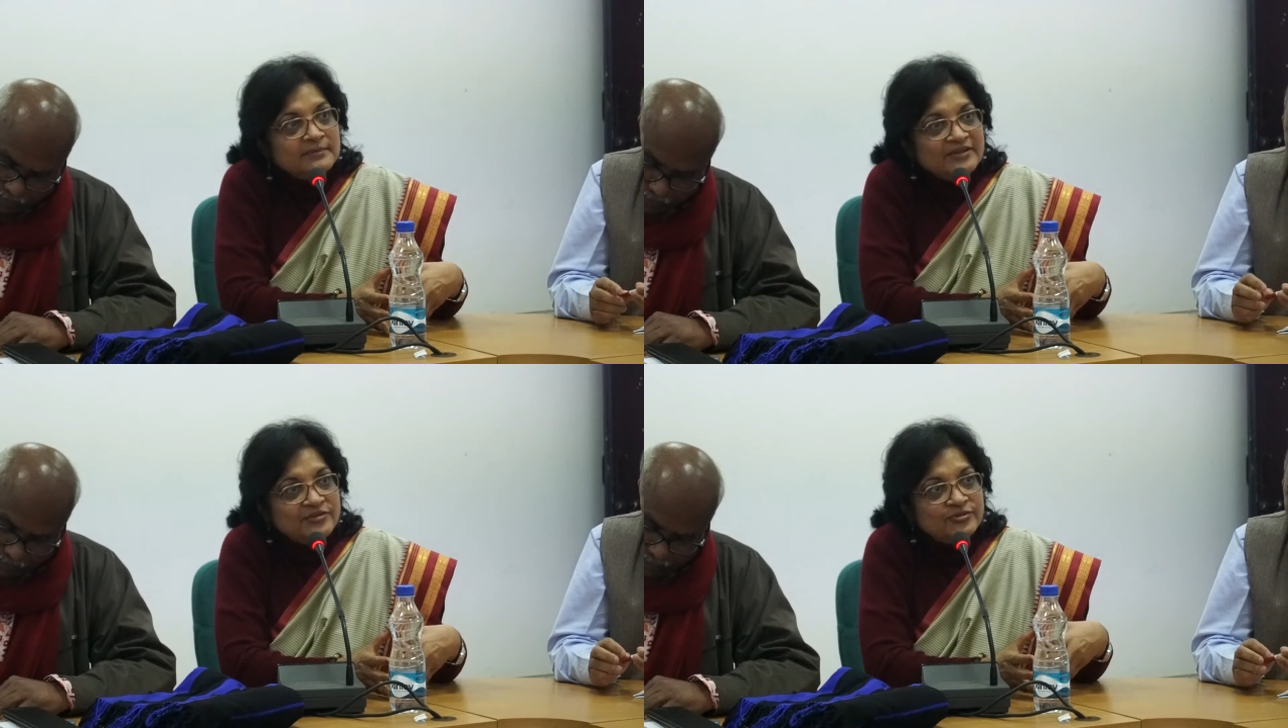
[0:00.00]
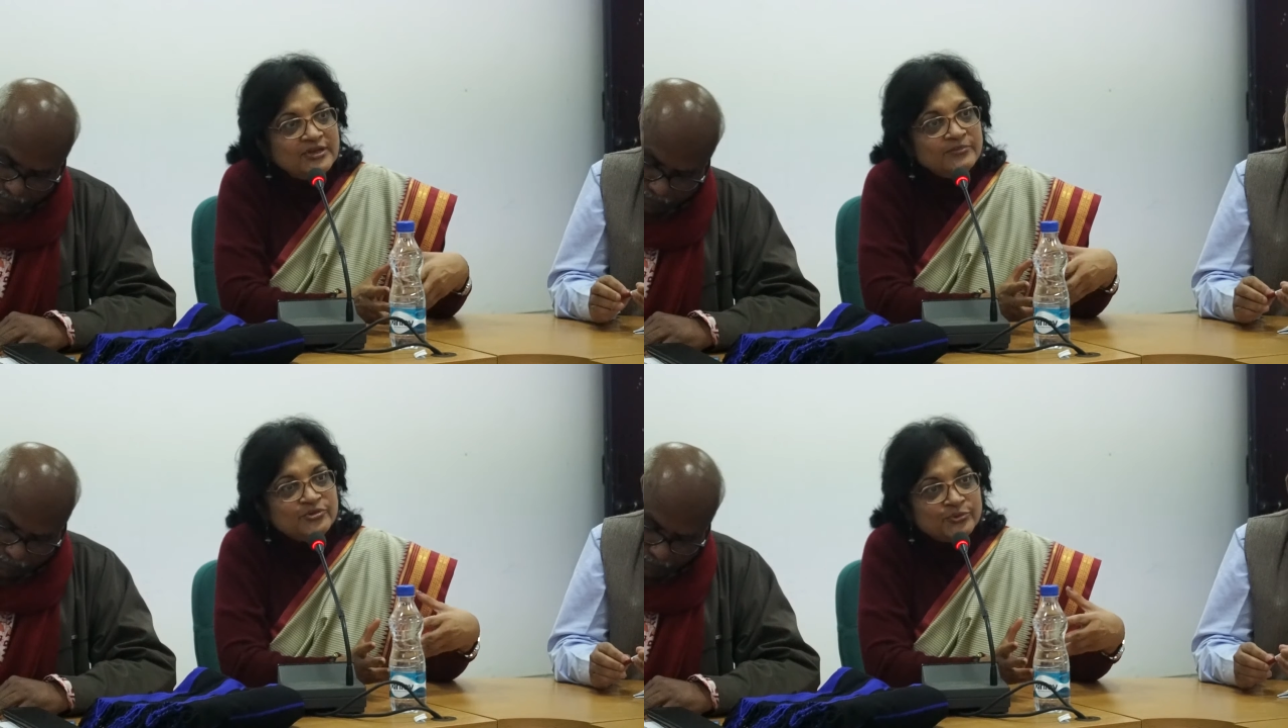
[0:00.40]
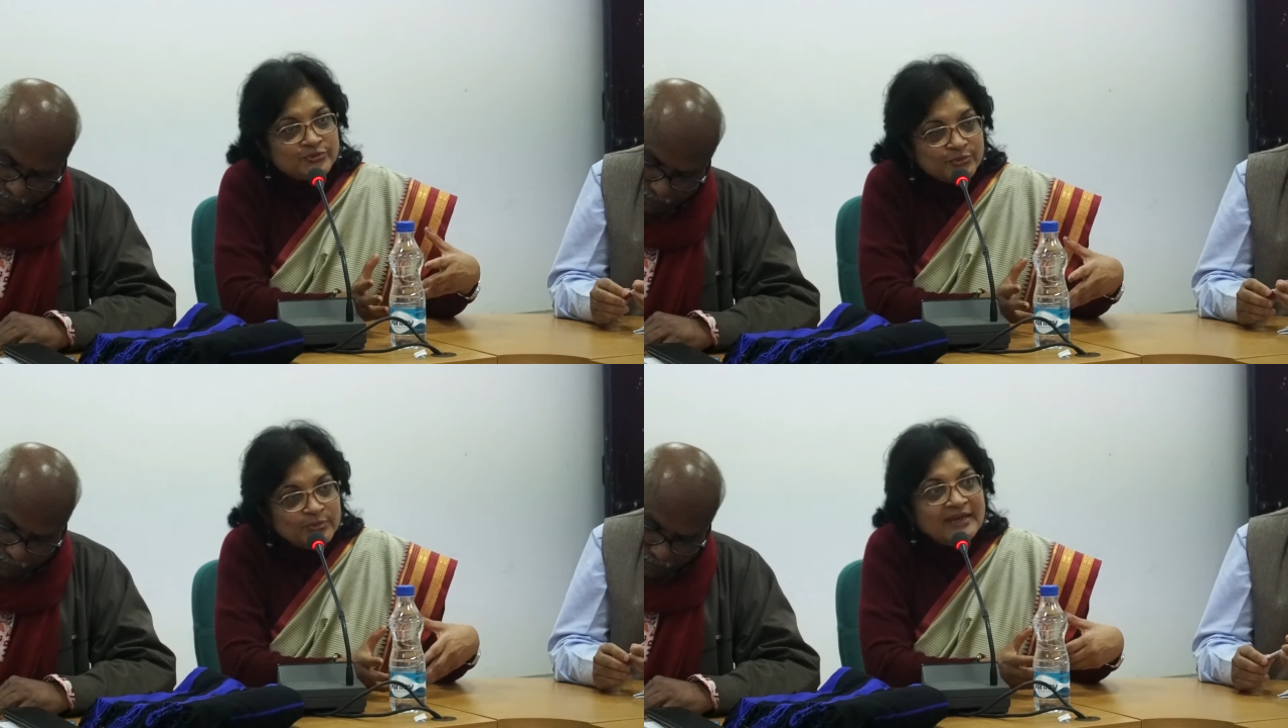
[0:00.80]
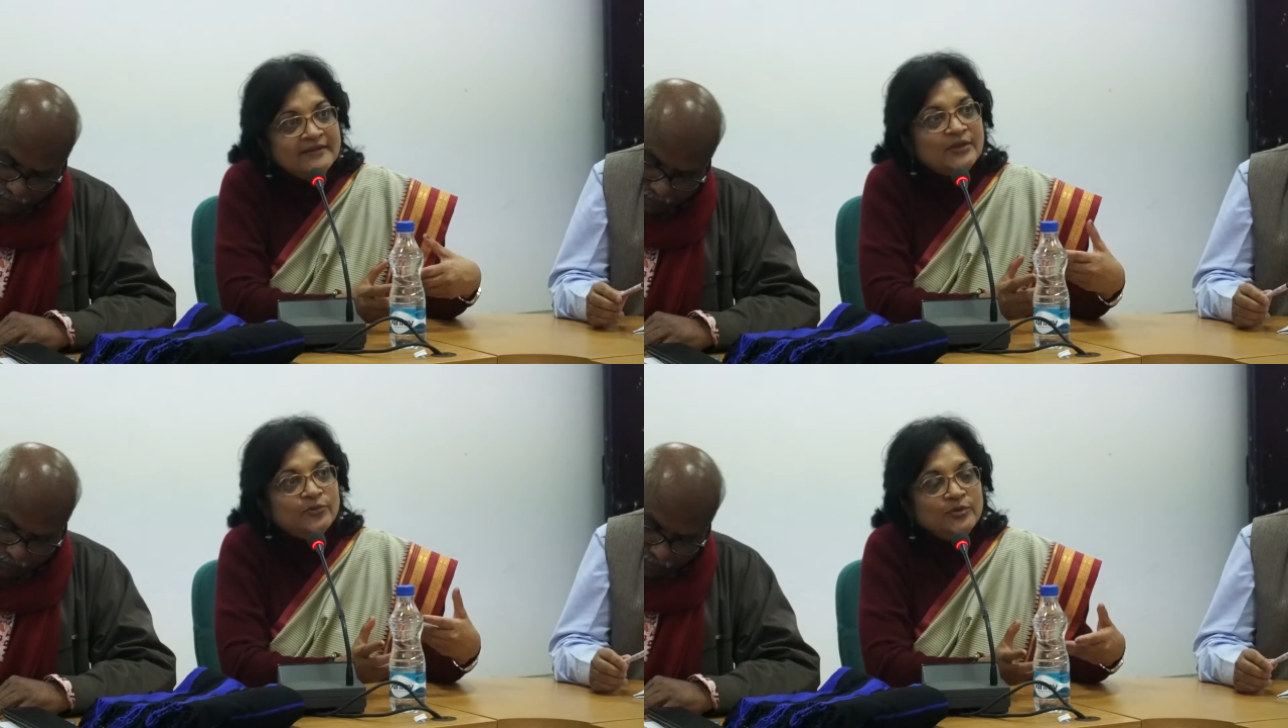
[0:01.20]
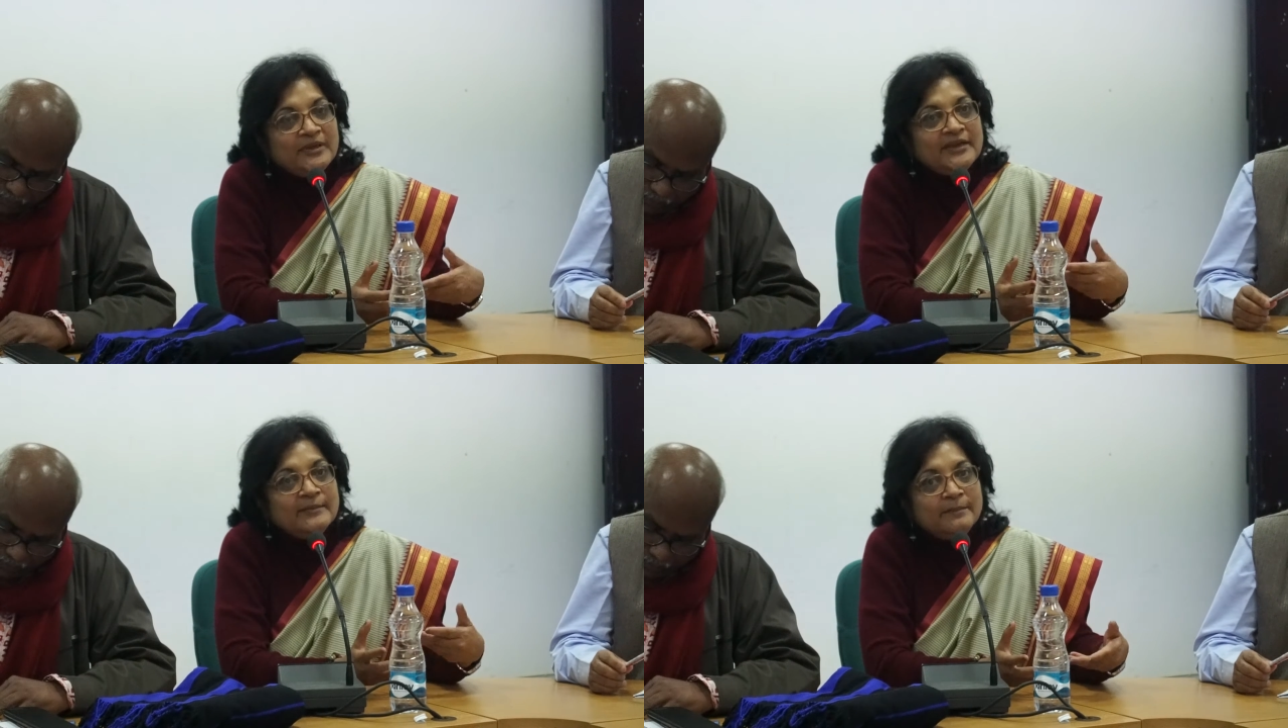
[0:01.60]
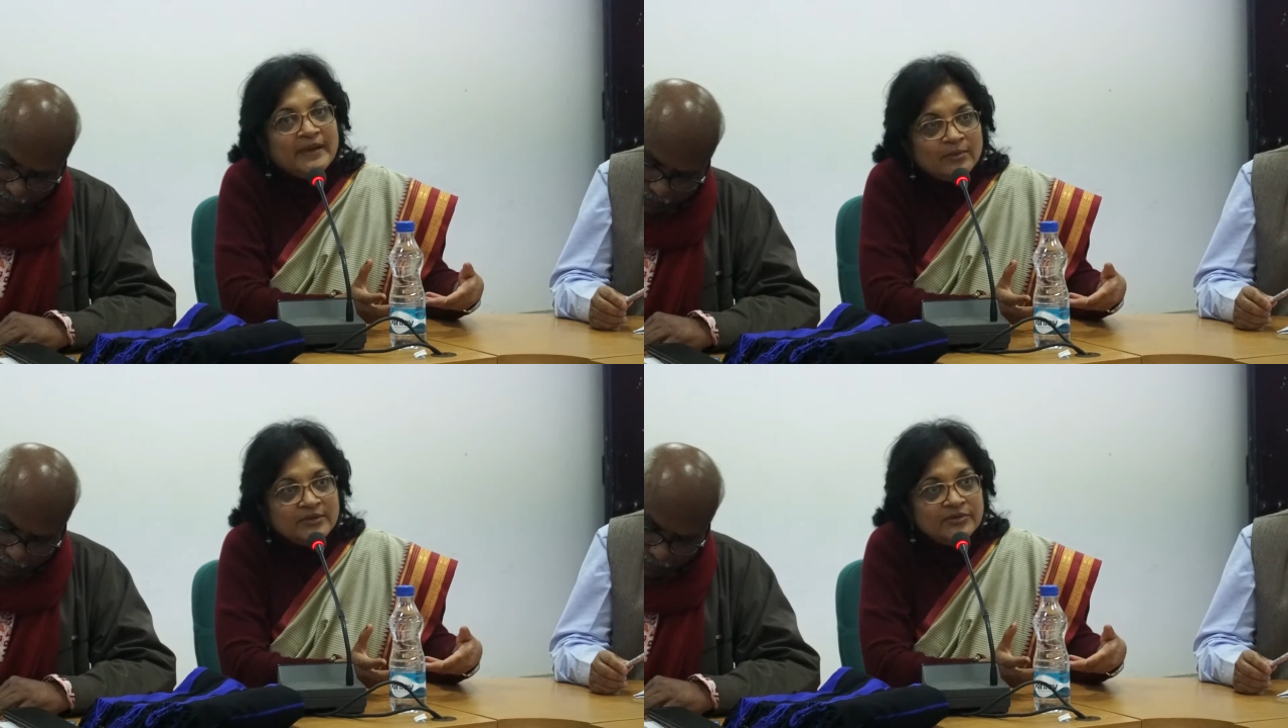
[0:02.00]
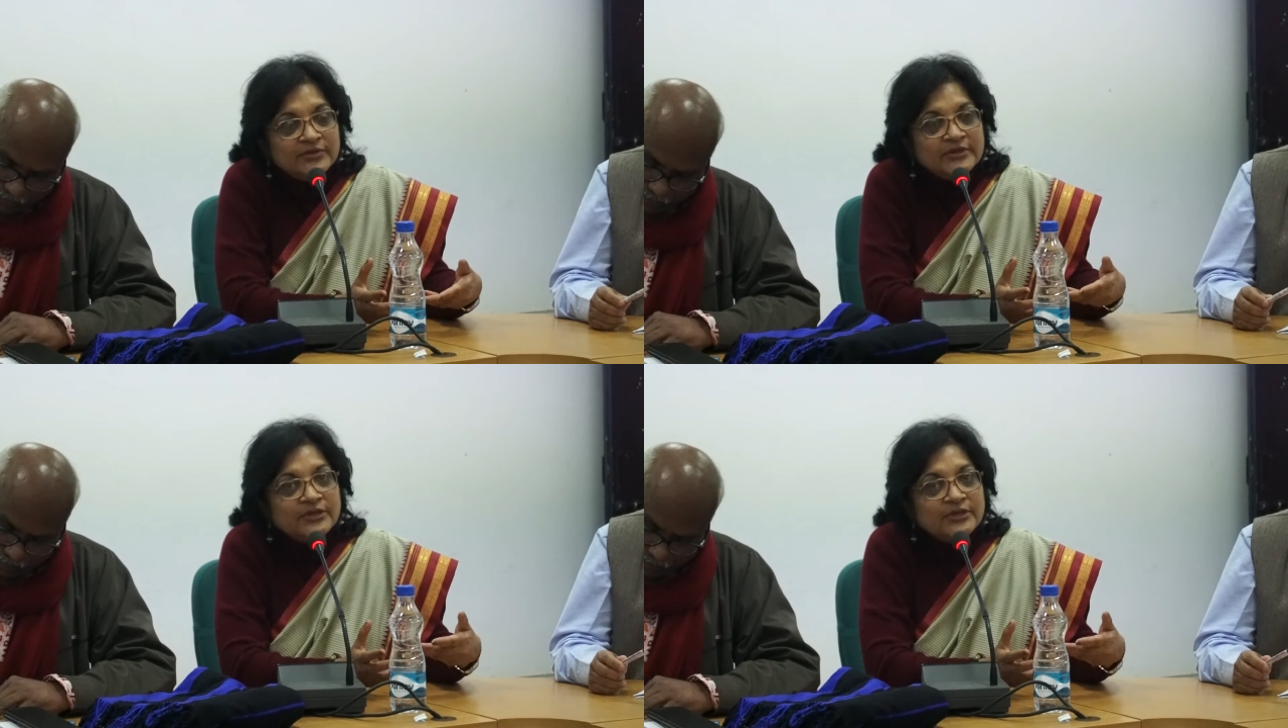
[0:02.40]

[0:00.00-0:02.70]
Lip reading: mainstream so that they could be empowered